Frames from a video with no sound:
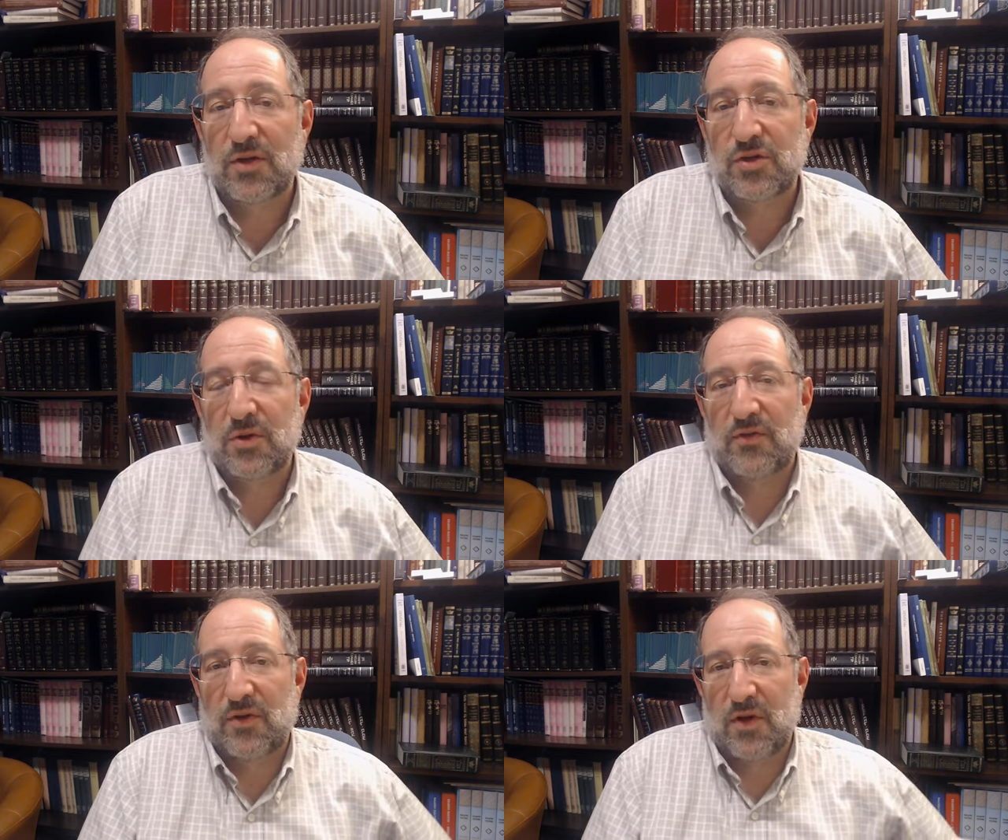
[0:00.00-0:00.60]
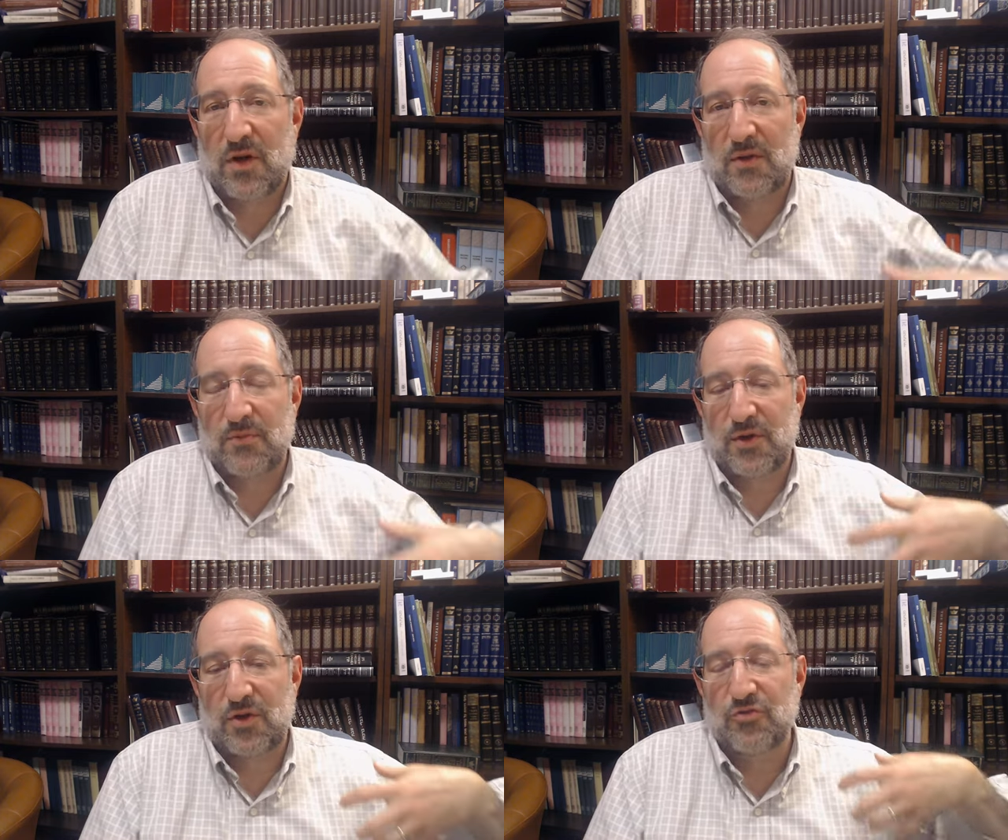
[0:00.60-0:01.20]
sort of
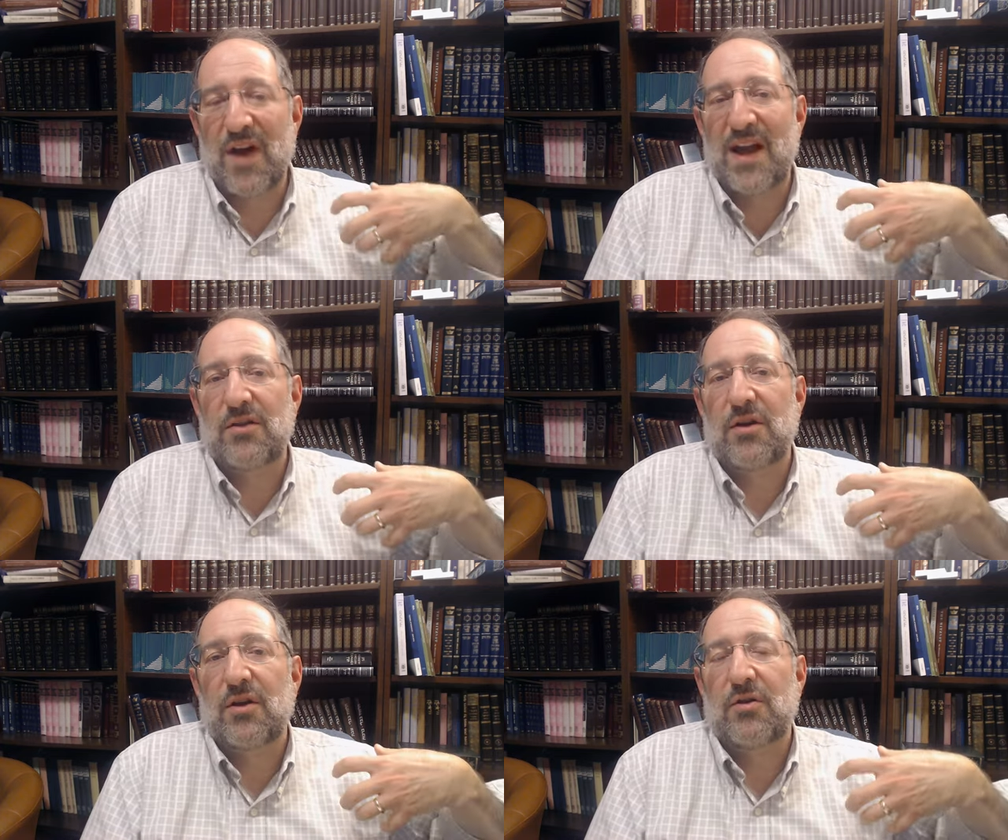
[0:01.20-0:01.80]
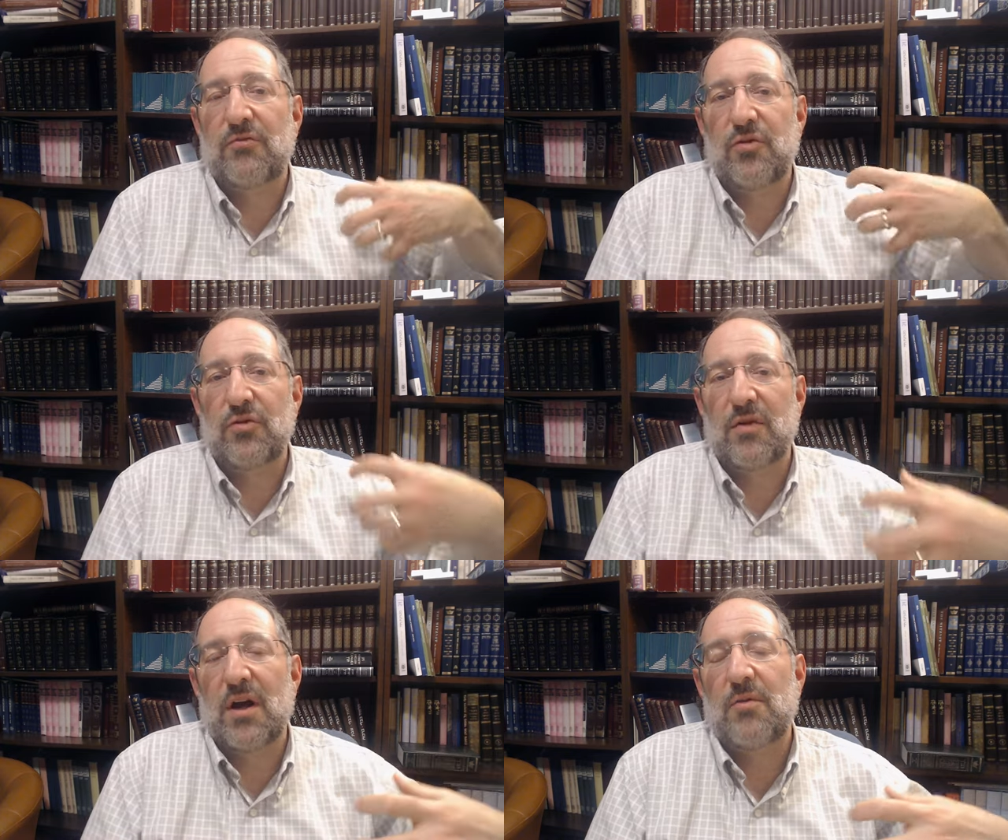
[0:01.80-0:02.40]
great
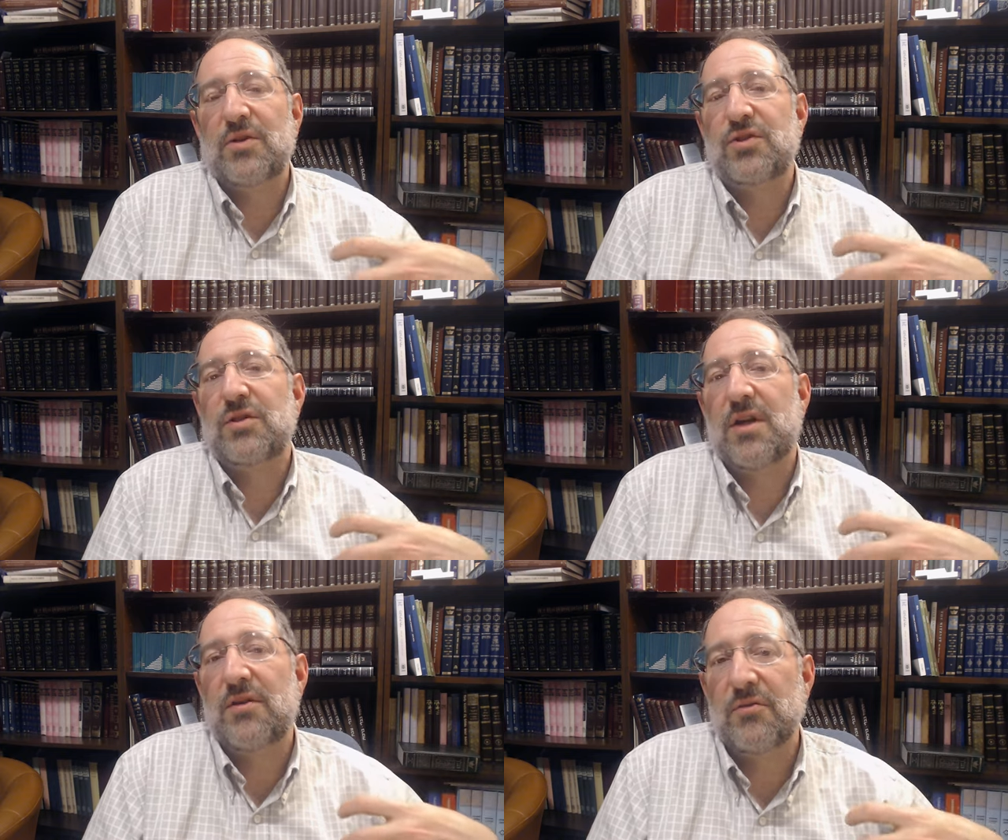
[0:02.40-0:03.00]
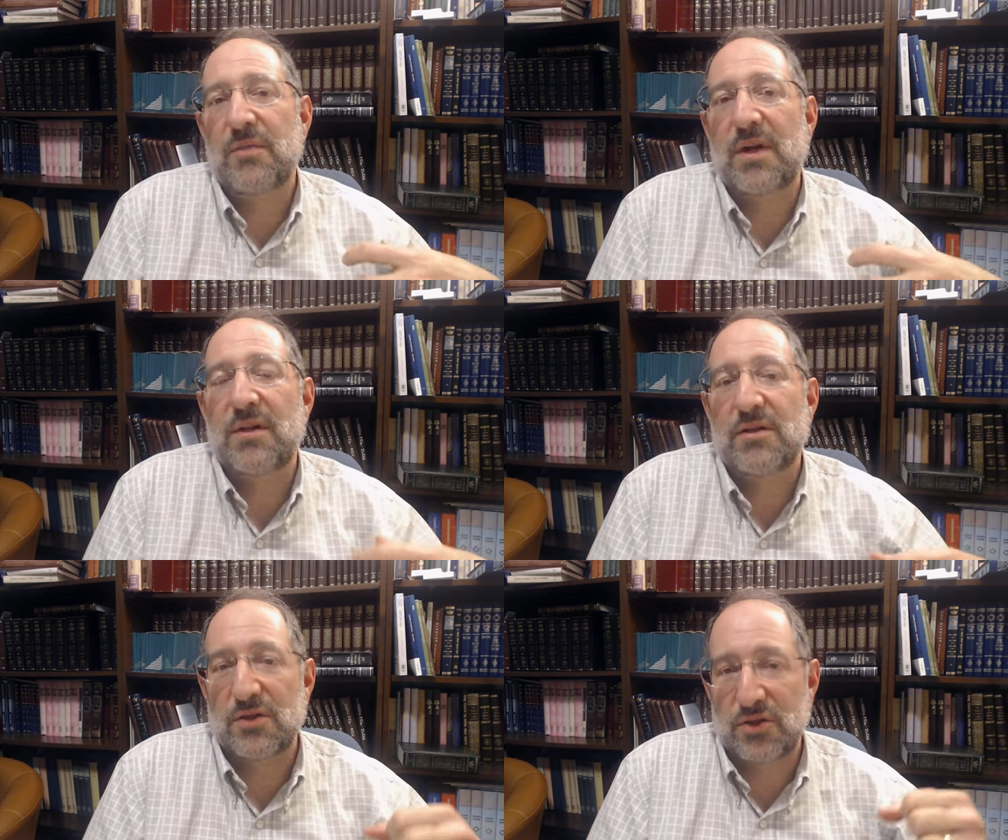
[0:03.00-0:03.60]
gevura, which either
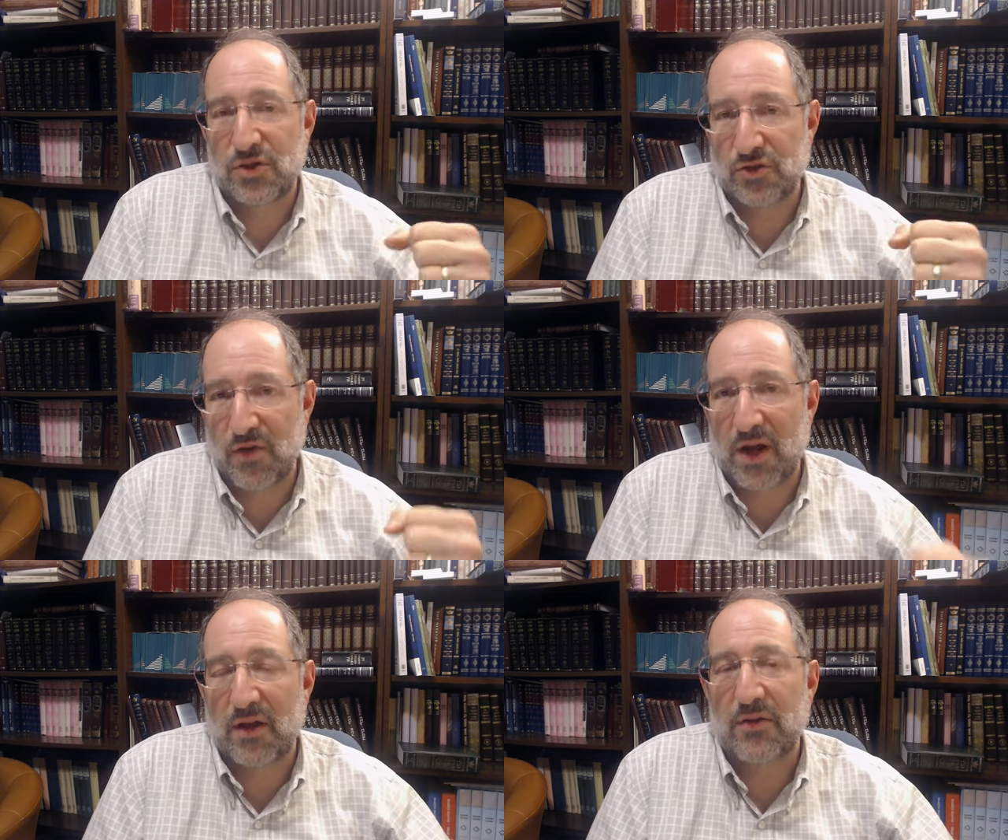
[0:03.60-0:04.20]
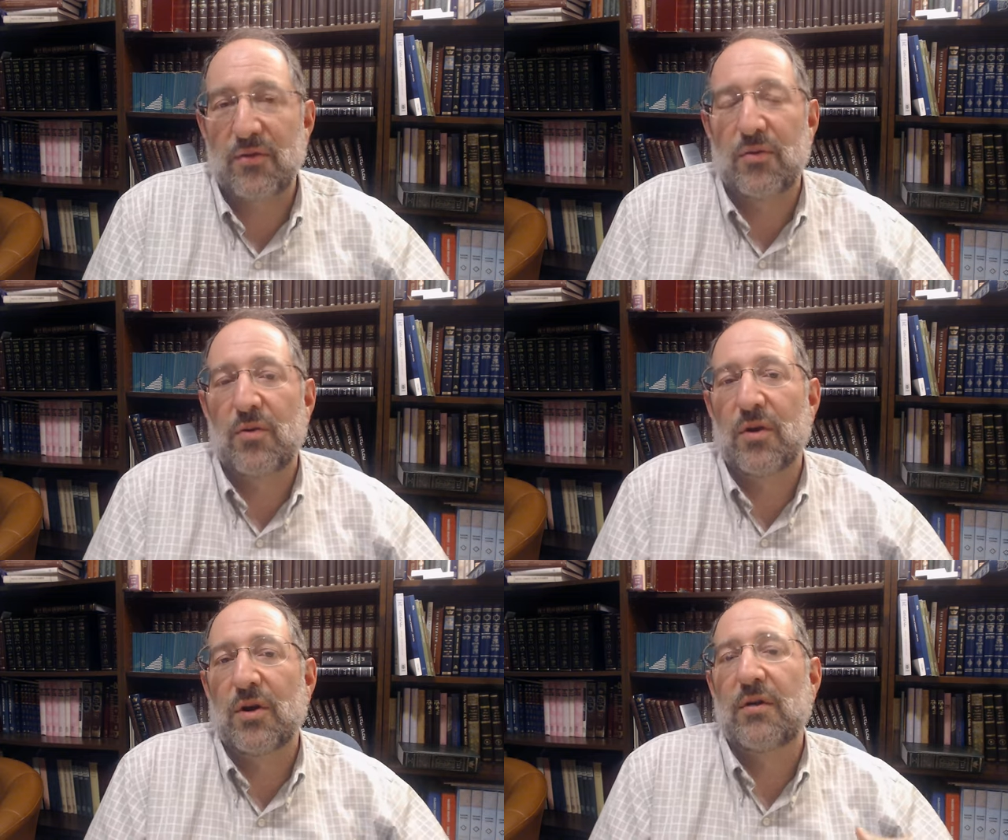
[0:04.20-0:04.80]
means strength
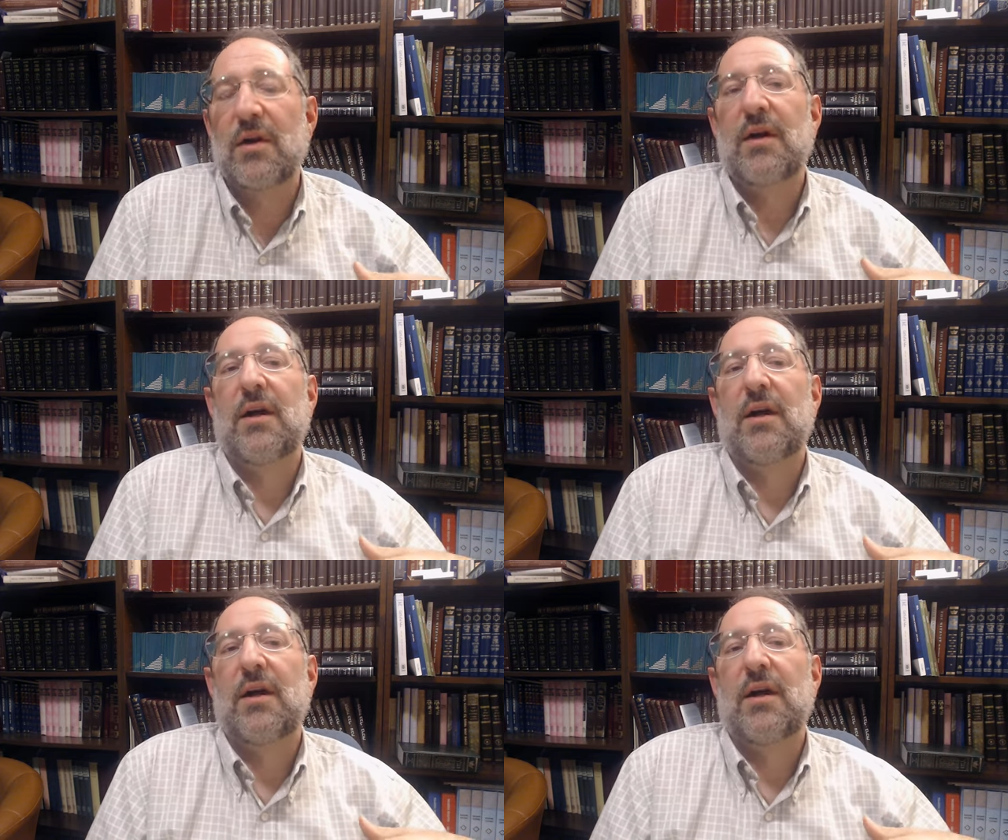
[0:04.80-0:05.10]
or